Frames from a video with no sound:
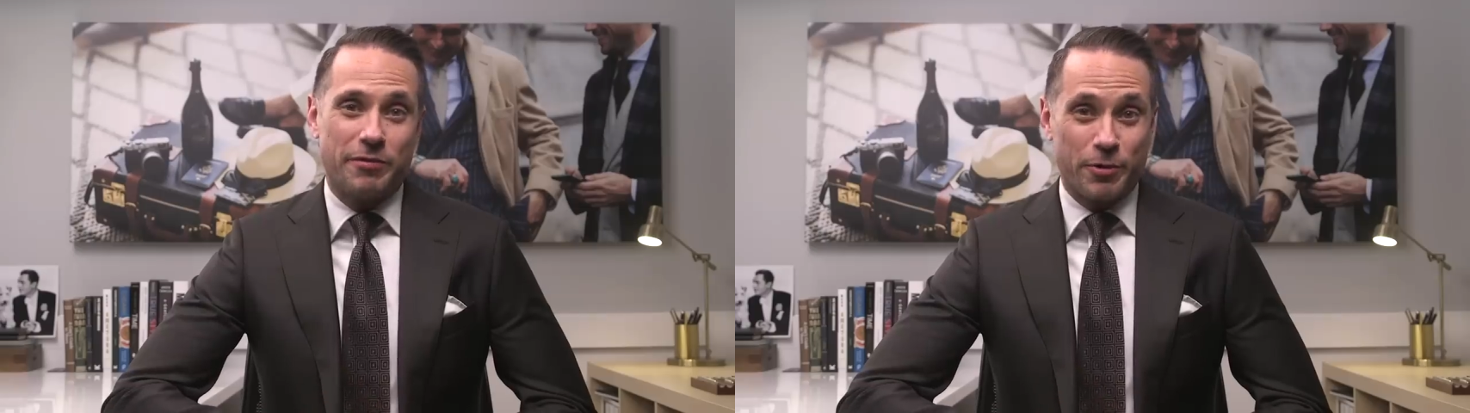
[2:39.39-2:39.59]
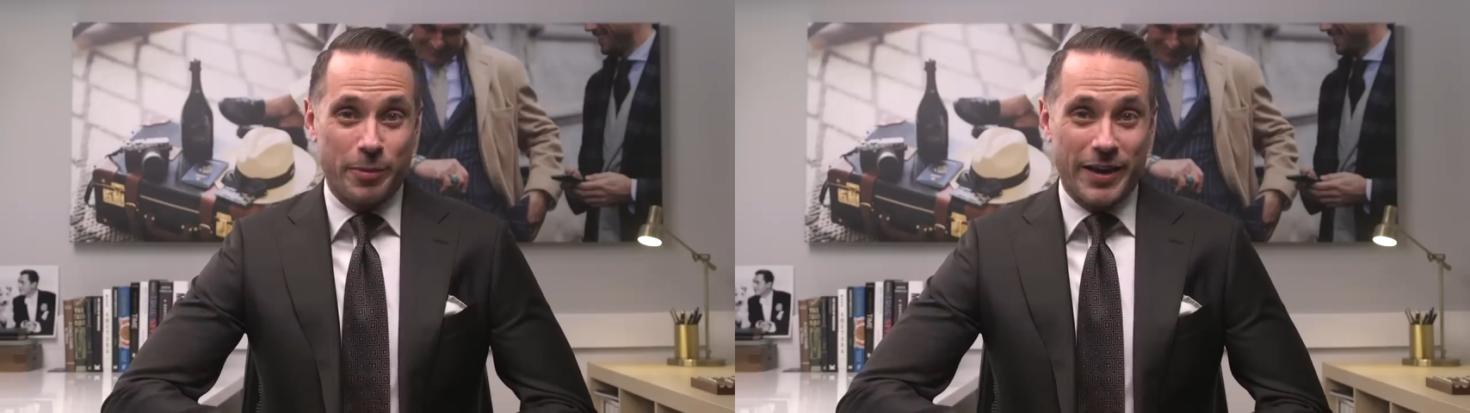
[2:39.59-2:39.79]

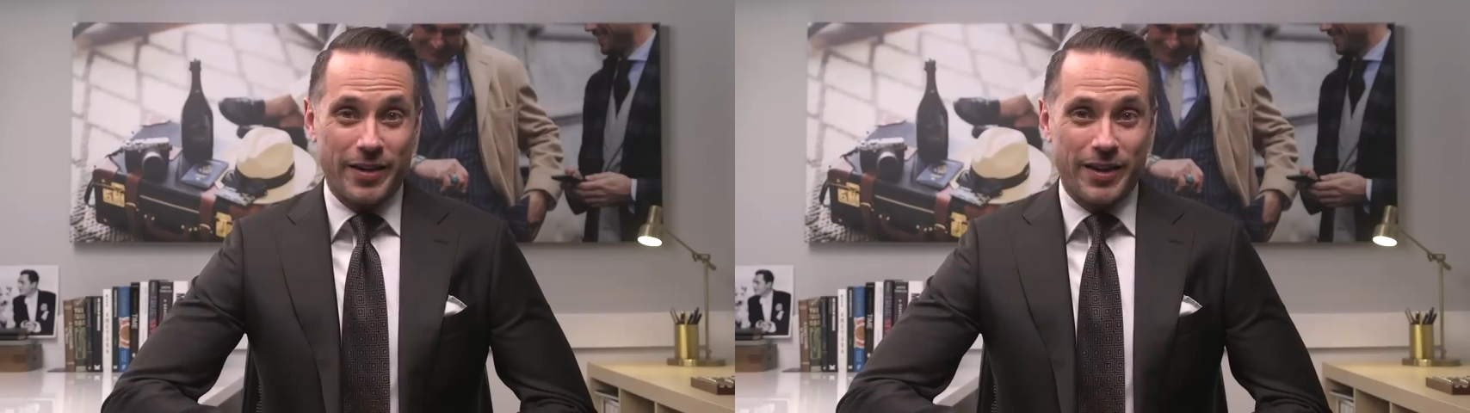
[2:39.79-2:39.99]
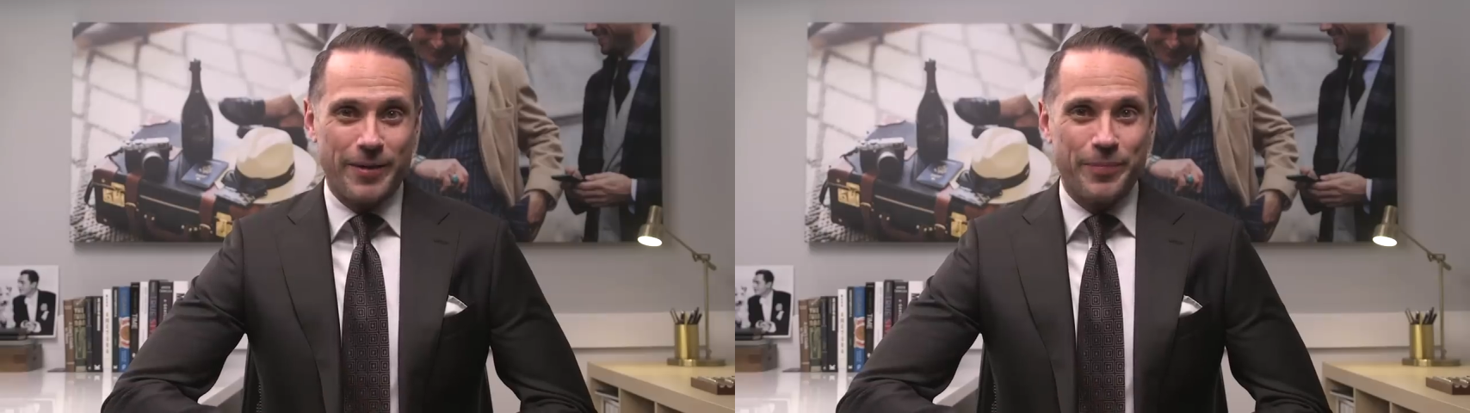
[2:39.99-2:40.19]

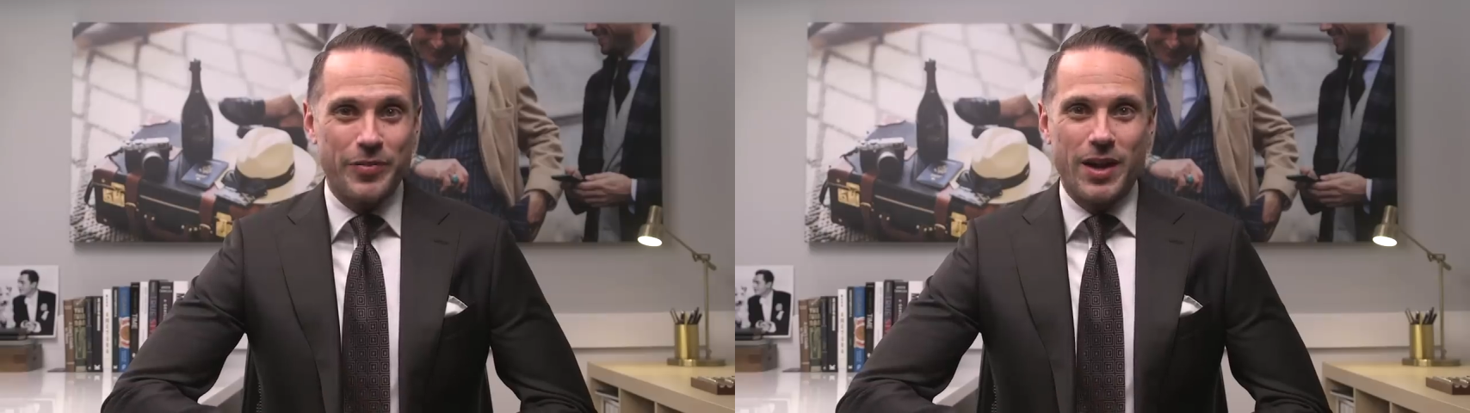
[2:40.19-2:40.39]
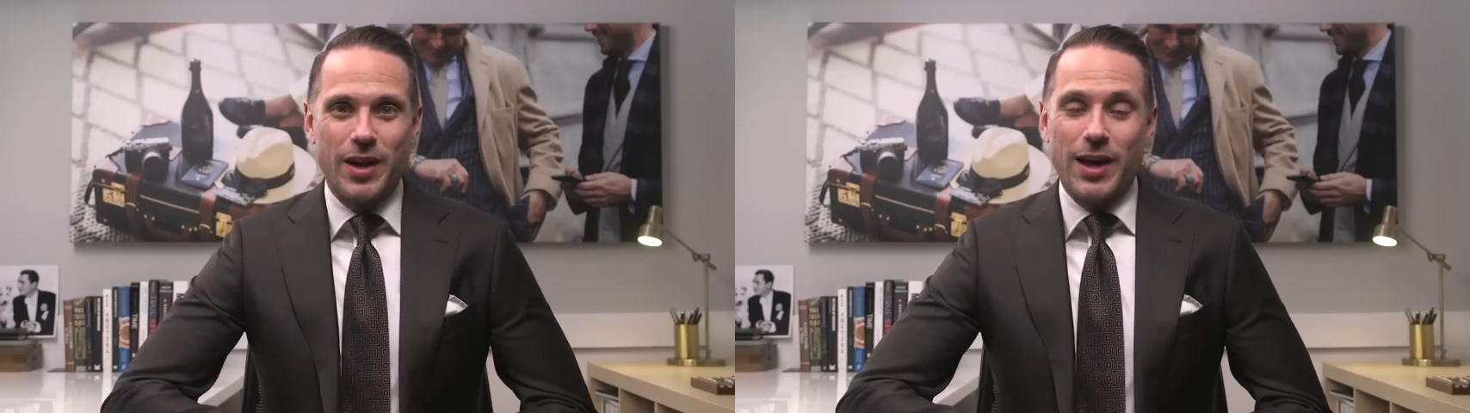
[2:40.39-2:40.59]
formality.
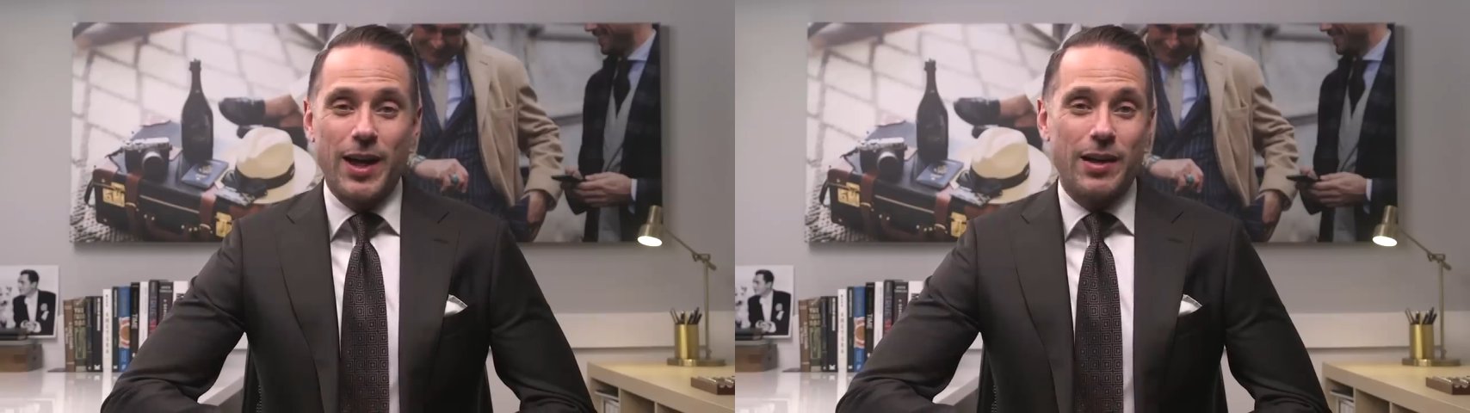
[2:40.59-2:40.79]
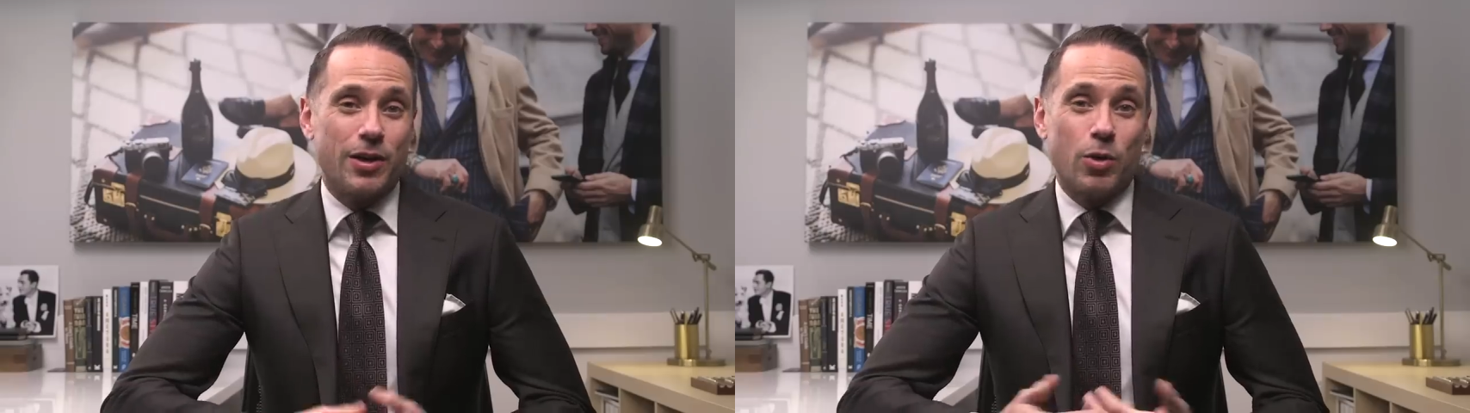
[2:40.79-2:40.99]

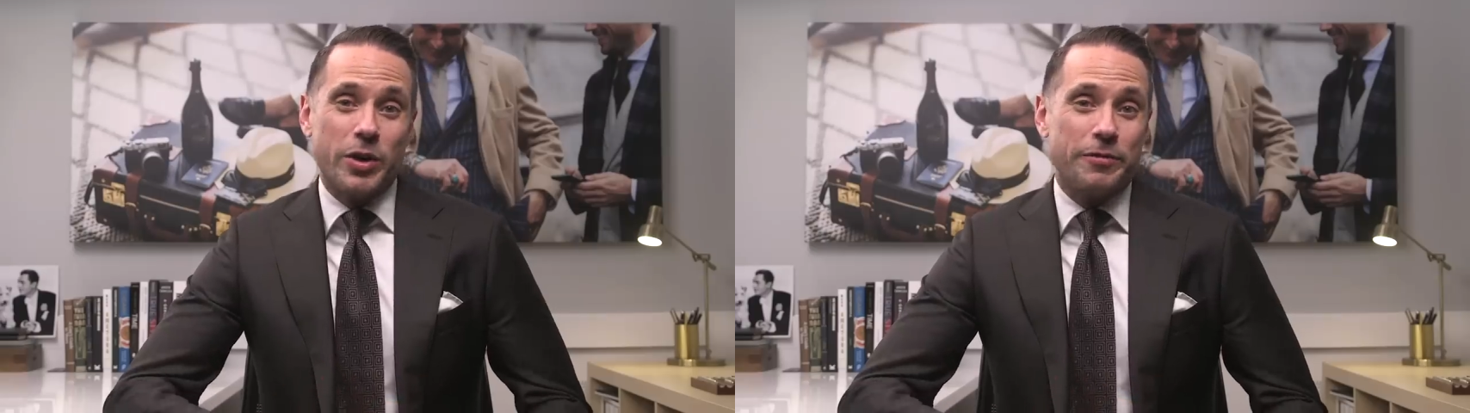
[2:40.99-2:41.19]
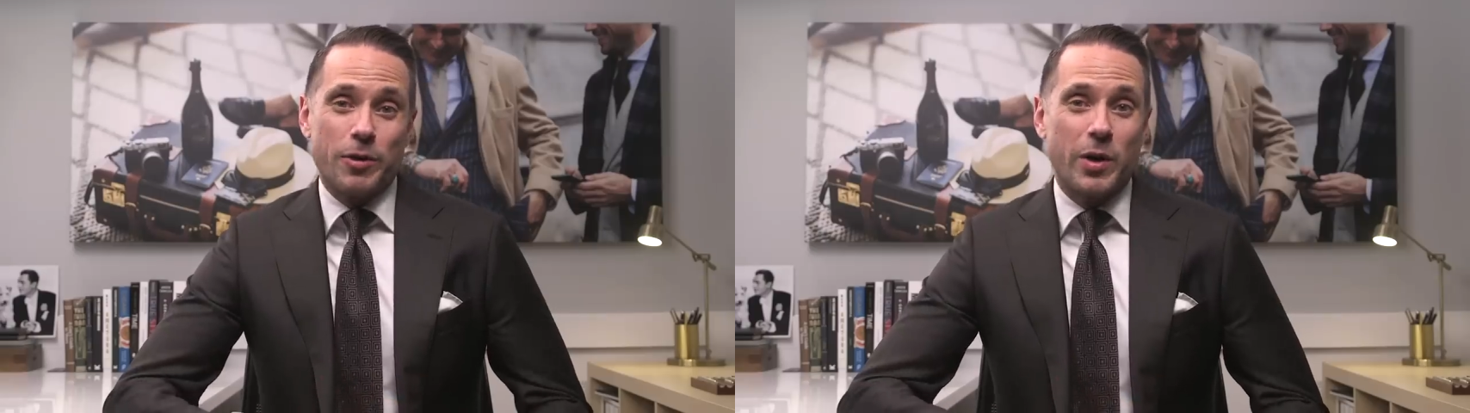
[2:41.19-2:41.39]
And, you know,
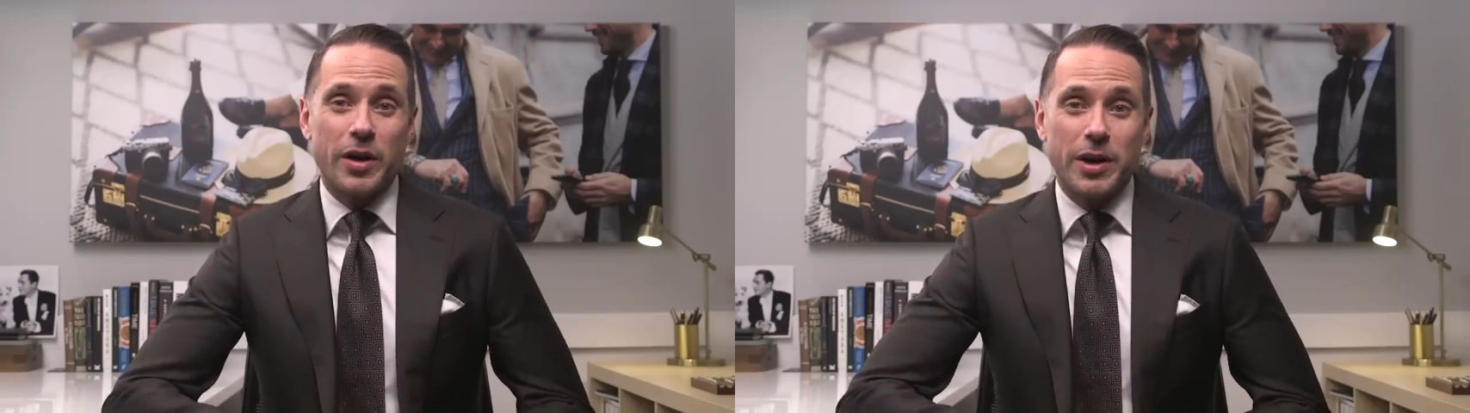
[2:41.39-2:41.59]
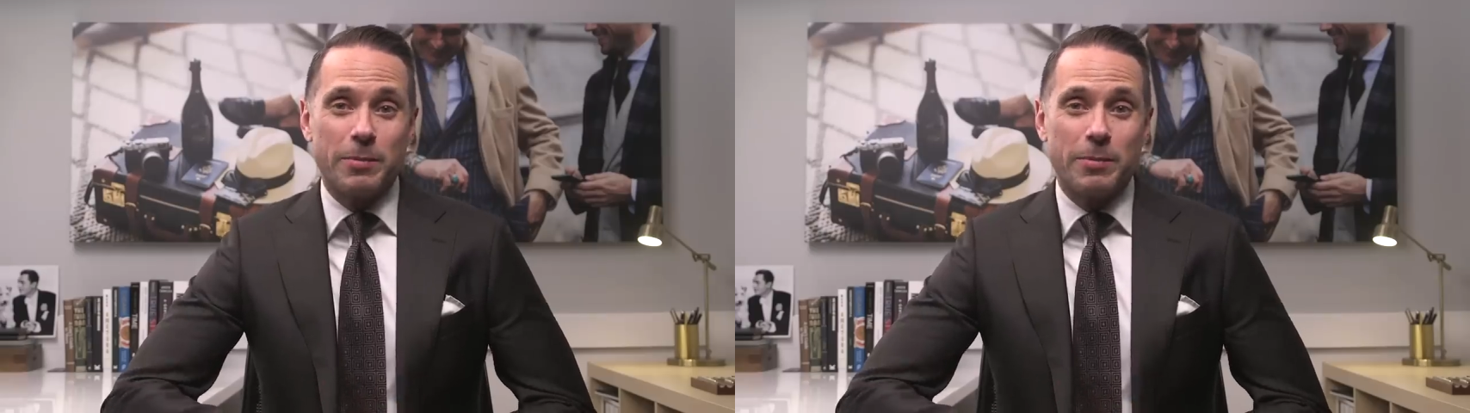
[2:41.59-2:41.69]
what if you're wearing a